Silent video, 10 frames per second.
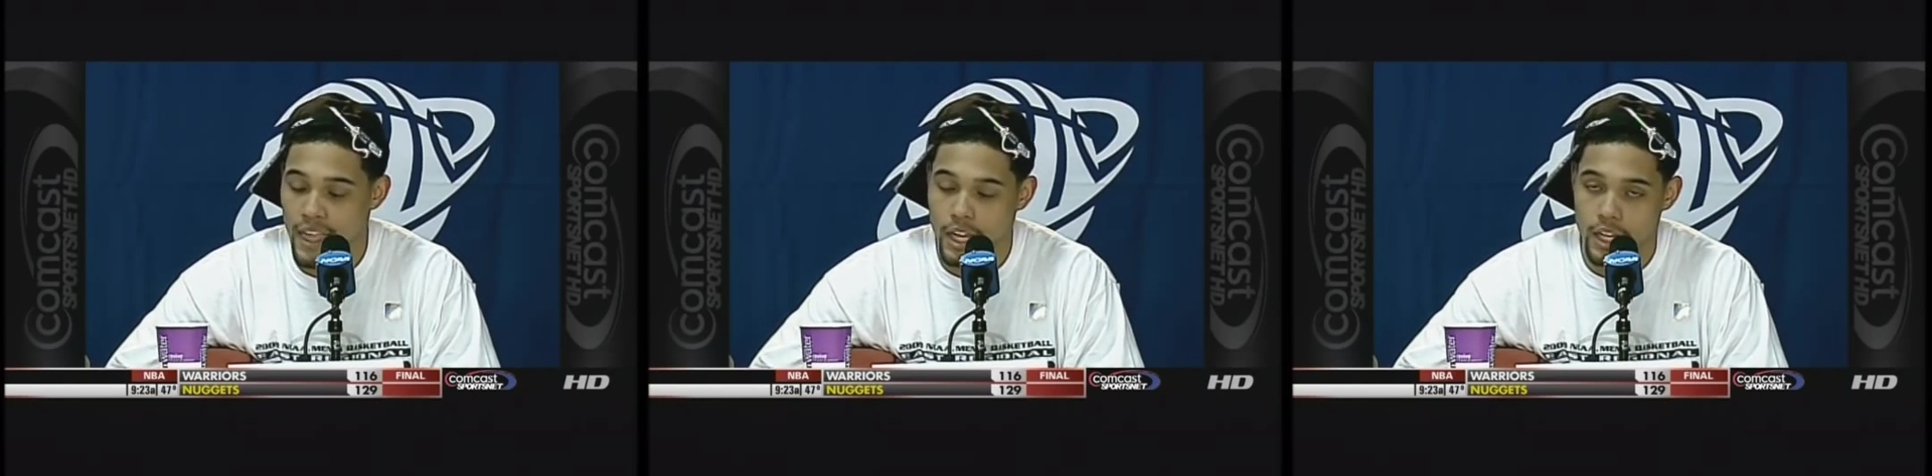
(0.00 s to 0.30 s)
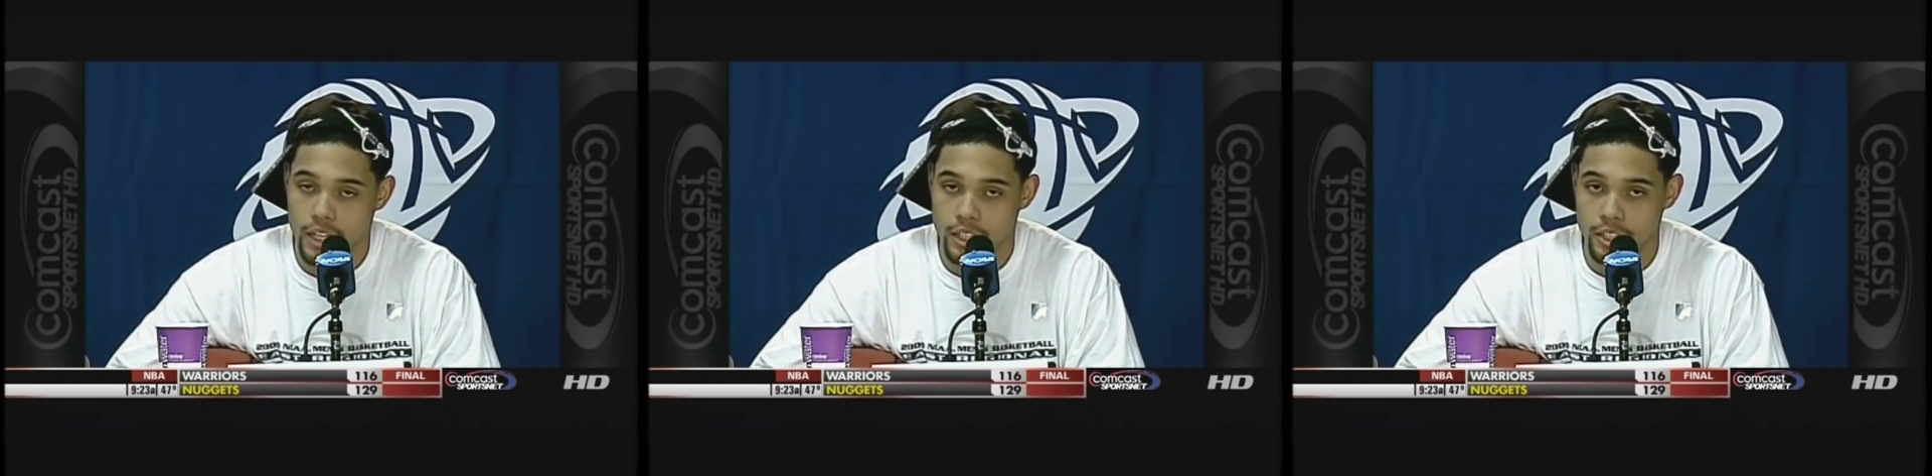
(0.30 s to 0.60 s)

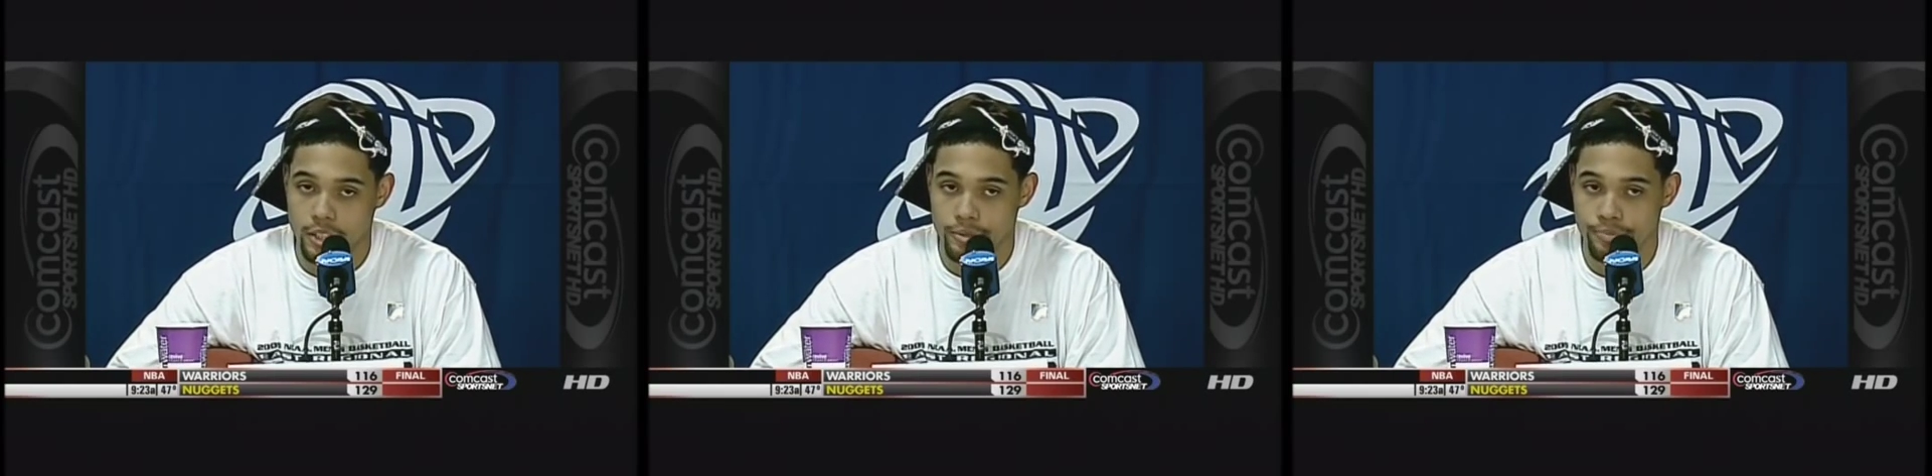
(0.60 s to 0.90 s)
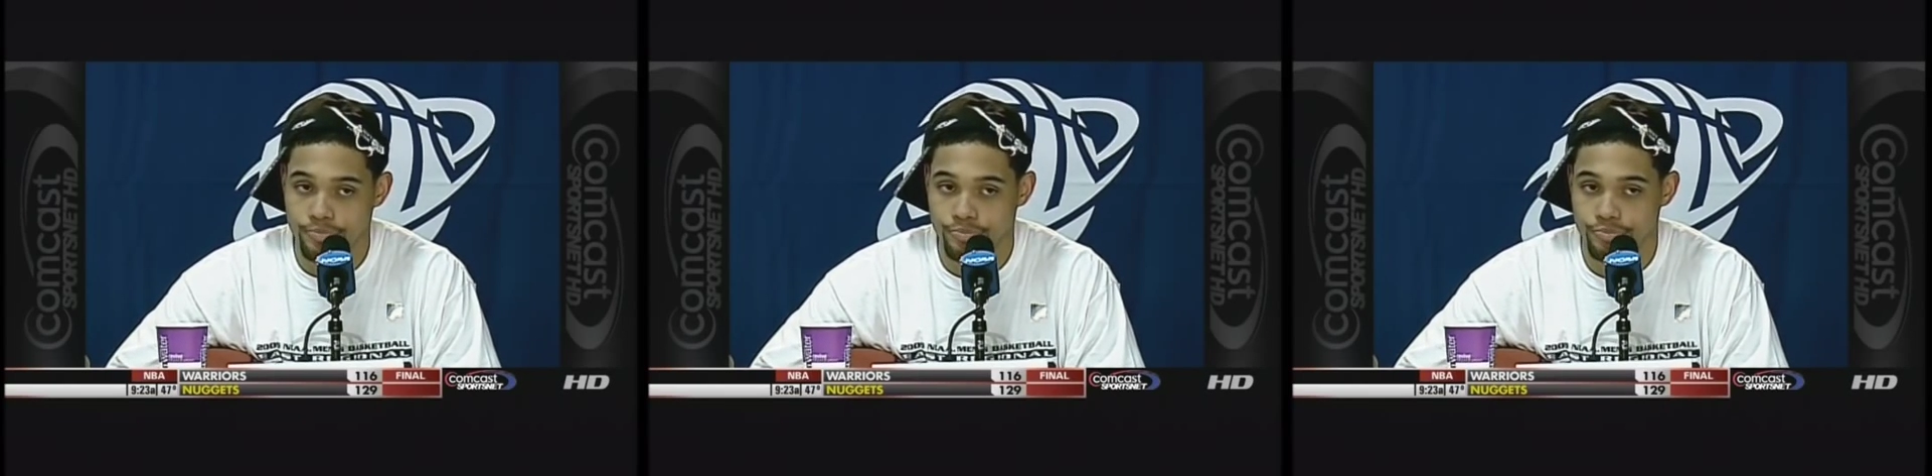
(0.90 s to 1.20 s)
and um,
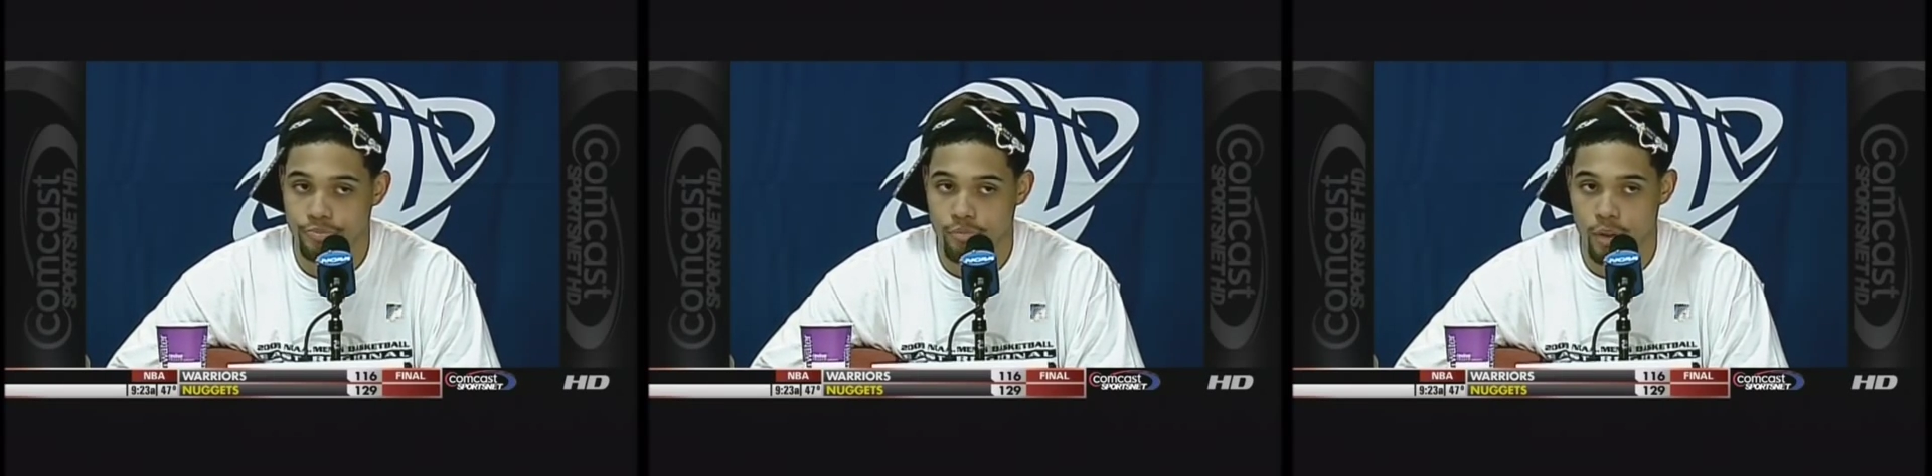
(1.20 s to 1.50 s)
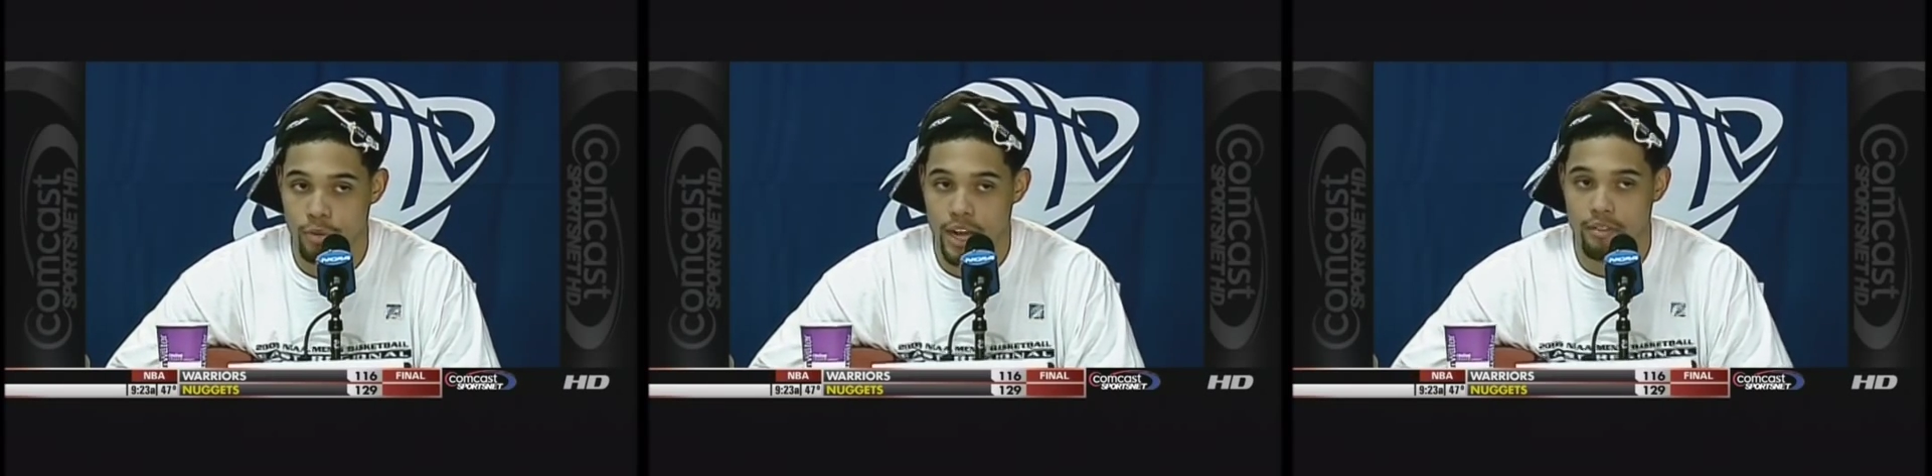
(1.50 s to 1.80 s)

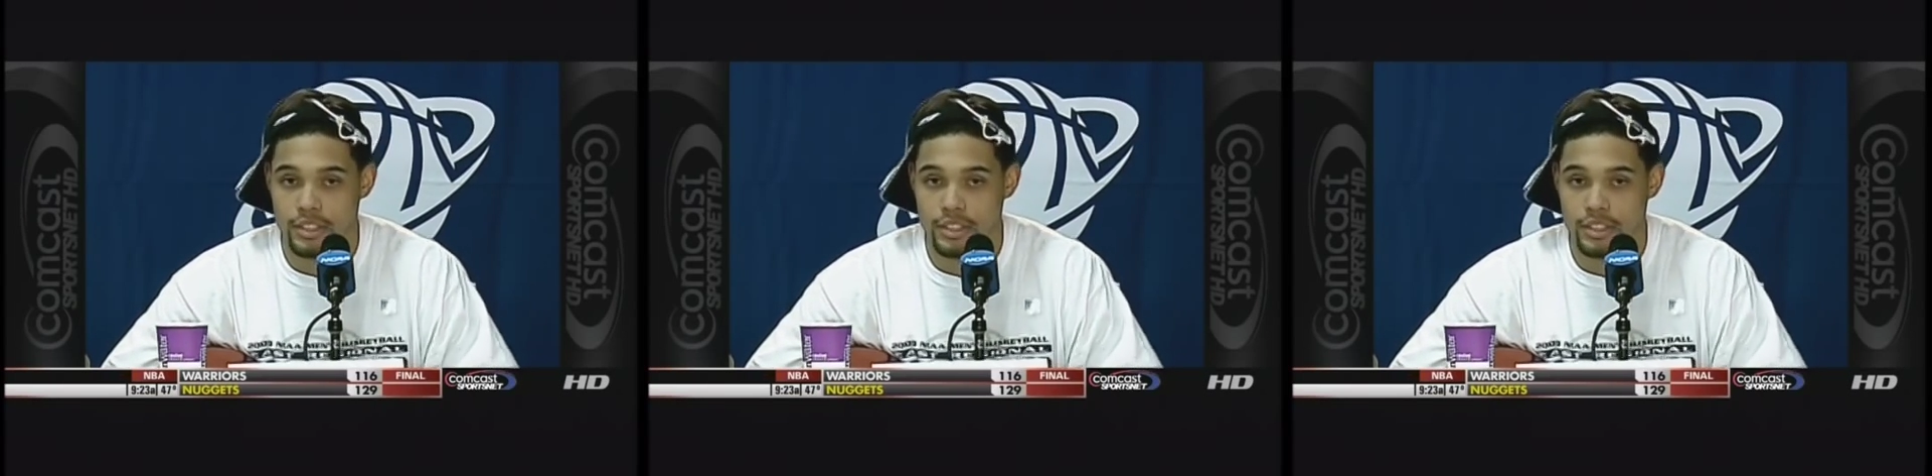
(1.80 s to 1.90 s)
we have a